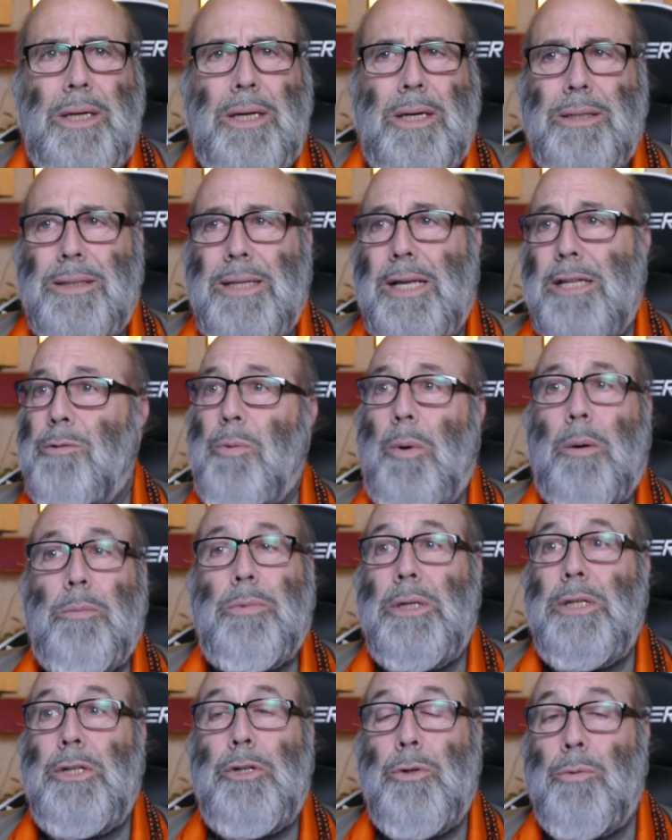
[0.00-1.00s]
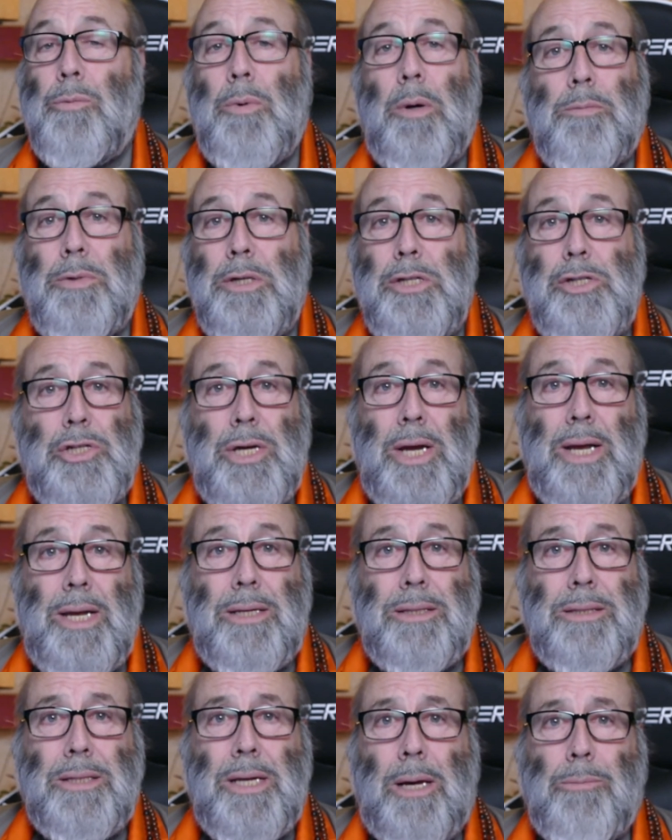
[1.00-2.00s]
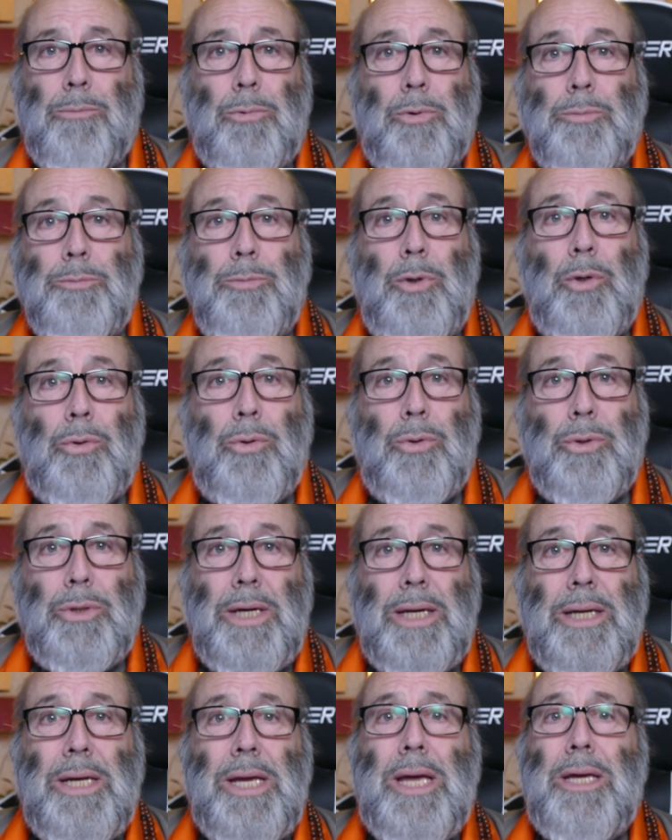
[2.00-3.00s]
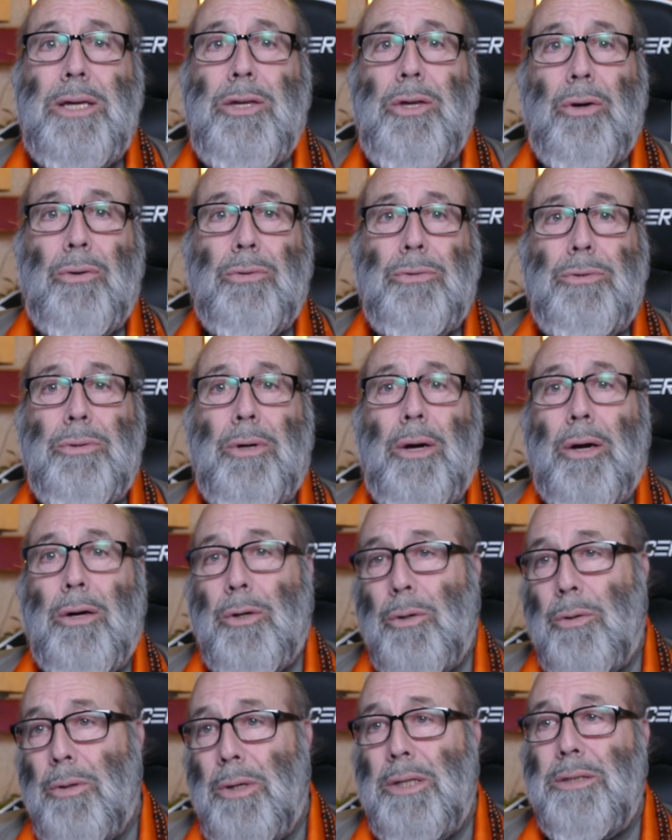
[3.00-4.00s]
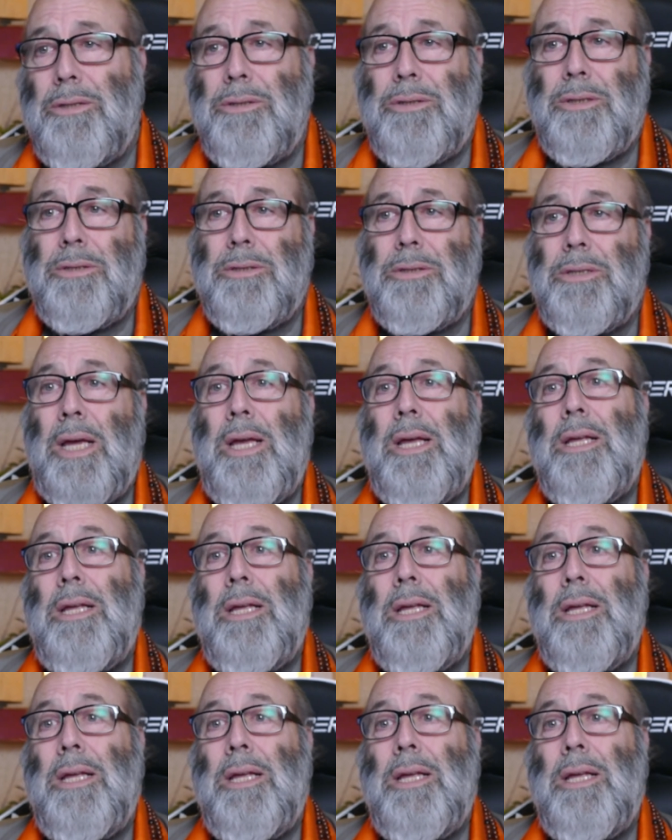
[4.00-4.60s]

Uh, that's what we do when we chant Namo Myoho Renge Kyo to our gohonzons.